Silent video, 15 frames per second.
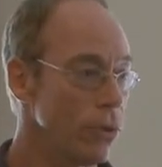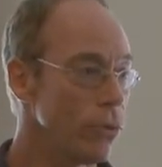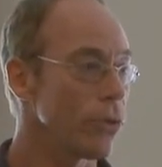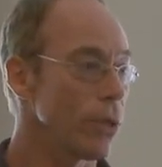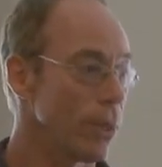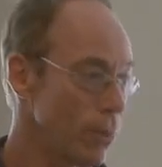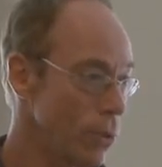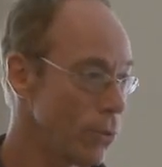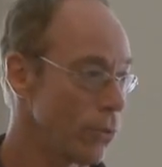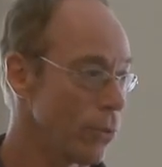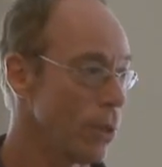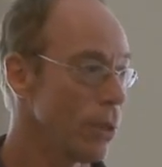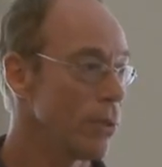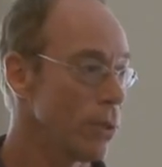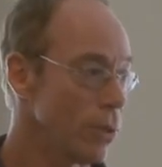two
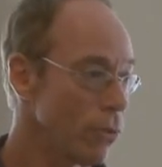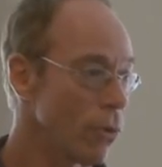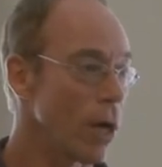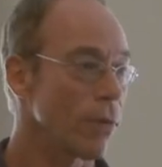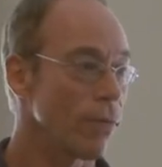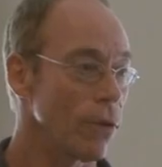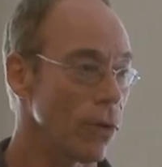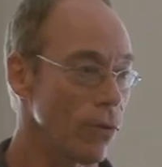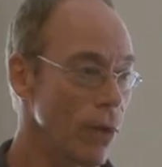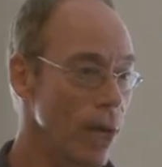summers, to the Rockefeller